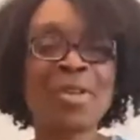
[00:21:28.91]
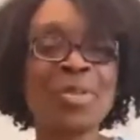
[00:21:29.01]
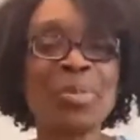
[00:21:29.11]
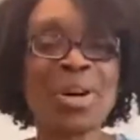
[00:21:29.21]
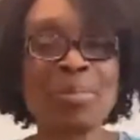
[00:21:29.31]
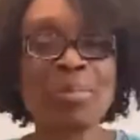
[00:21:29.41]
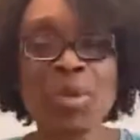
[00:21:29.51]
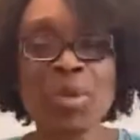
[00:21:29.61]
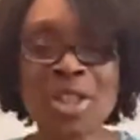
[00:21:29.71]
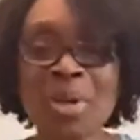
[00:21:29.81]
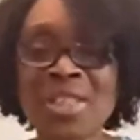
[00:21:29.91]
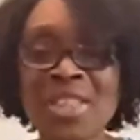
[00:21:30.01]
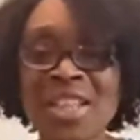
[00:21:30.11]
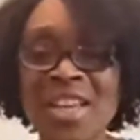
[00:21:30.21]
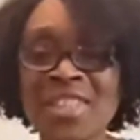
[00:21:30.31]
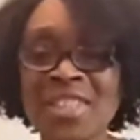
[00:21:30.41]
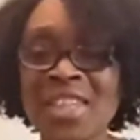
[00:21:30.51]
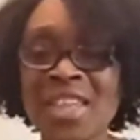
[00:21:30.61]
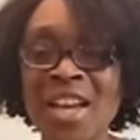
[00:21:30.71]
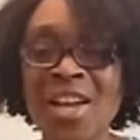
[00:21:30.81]
Morning, who else can I see?
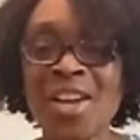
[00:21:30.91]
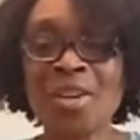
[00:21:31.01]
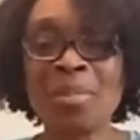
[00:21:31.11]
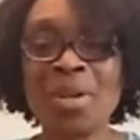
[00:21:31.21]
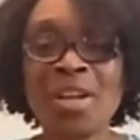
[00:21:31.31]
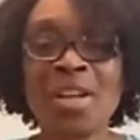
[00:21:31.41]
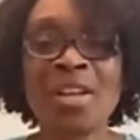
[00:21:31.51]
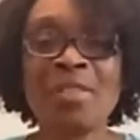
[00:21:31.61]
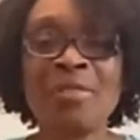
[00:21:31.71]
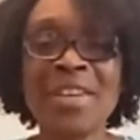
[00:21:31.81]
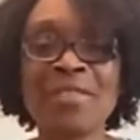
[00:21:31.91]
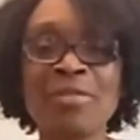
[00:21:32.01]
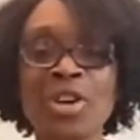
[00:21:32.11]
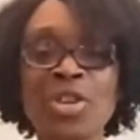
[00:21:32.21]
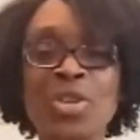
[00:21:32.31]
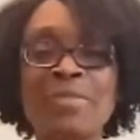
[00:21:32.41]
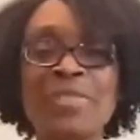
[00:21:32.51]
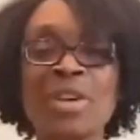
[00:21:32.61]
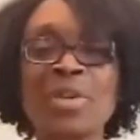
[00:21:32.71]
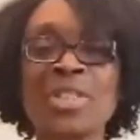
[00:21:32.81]
Viv, you're looking
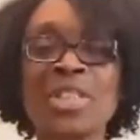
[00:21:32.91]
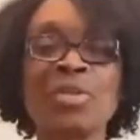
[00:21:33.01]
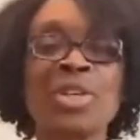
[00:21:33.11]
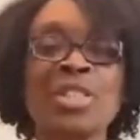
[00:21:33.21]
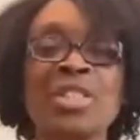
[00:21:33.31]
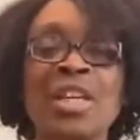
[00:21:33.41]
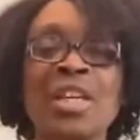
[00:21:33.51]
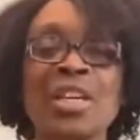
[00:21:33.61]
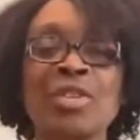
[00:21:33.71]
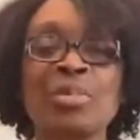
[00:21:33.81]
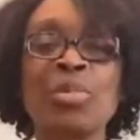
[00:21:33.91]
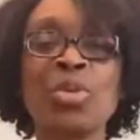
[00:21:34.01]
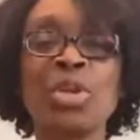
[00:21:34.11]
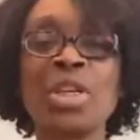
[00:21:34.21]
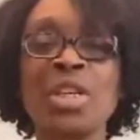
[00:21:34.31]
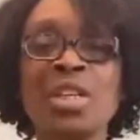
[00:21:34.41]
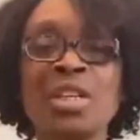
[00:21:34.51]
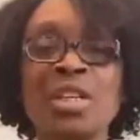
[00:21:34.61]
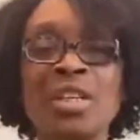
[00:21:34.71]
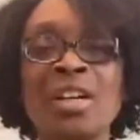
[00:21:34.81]
very serious there. Good
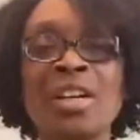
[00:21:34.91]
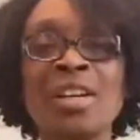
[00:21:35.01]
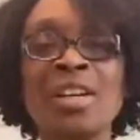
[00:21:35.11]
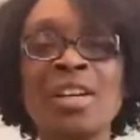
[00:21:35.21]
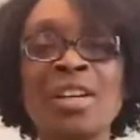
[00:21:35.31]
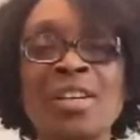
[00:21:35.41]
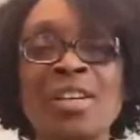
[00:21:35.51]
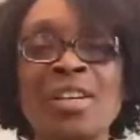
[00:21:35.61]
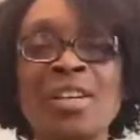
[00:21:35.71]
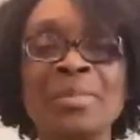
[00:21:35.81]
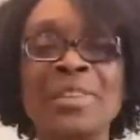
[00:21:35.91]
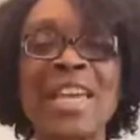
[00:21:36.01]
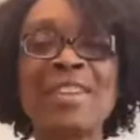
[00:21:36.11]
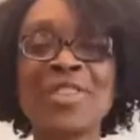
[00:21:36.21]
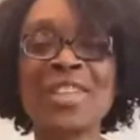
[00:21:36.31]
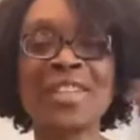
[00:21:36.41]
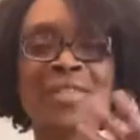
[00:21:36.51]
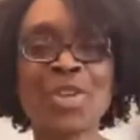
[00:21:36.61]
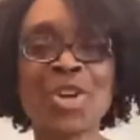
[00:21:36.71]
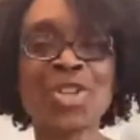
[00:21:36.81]
morning. David,
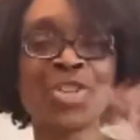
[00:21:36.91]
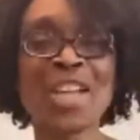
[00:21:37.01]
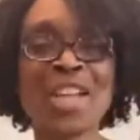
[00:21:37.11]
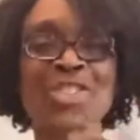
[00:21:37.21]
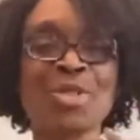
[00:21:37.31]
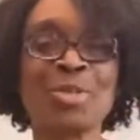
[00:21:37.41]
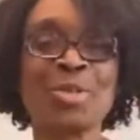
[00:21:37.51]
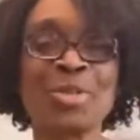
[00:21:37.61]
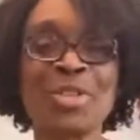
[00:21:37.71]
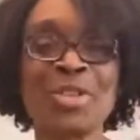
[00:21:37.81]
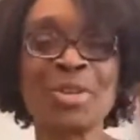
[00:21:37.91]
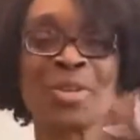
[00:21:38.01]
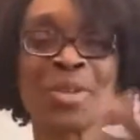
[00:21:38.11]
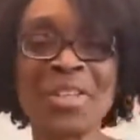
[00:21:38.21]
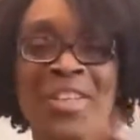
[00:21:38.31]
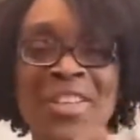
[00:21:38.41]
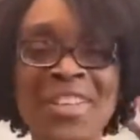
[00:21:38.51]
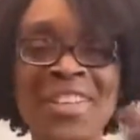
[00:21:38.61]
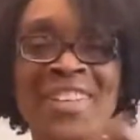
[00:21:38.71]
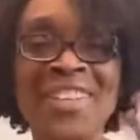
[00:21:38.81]
have you got your grandchildren with you?
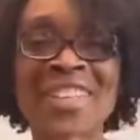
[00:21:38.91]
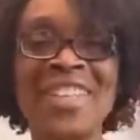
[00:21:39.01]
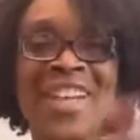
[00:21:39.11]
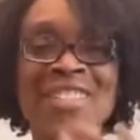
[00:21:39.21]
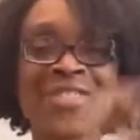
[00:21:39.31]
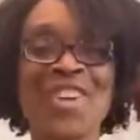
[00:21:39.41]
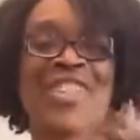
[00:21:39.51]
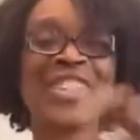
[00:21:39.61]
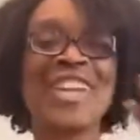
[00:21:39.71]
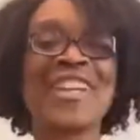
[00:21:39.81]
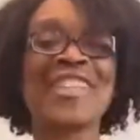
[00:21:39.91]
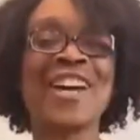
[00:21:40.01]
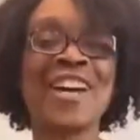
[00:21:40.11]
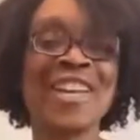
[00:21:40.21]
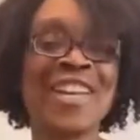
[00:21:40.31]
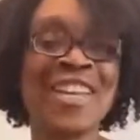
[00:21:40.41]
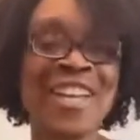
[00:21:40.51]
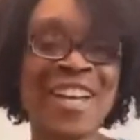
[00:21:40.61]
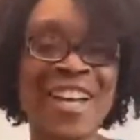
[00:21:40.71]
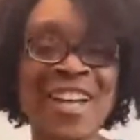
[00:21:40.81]
That's very nice. Hi.
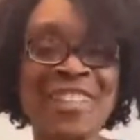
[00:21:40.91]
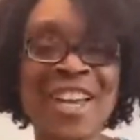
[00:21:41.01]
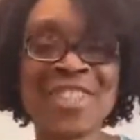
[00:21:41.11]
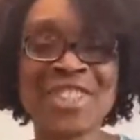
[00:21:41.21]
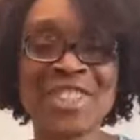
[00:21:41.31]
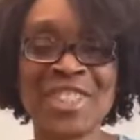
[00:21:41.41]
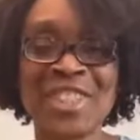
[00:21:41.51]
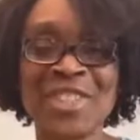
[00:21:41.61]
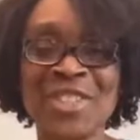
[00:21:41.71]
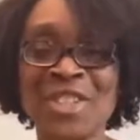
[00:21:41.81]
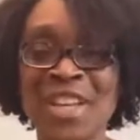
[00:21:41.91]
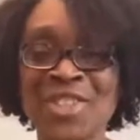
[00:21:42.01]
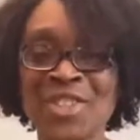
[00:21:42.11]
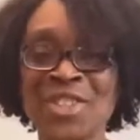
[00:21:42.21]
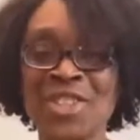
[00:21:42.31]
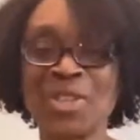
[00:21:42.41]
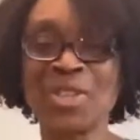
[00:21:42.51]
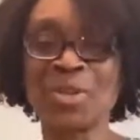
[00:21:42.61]
Yes. Nice to see you. Nice to see you.